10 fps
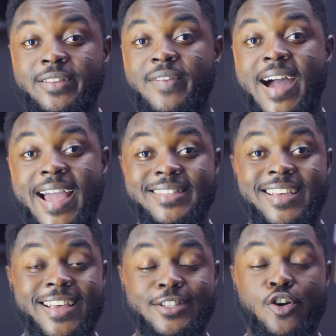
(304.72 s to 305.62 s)
device
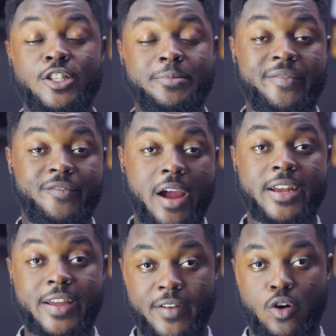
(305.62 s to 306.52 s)
is going to be
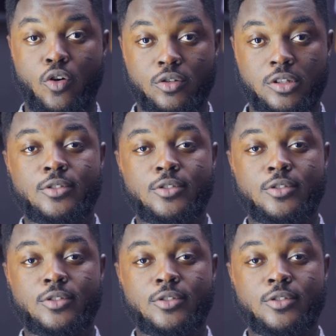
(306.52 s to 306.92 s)
very difficult.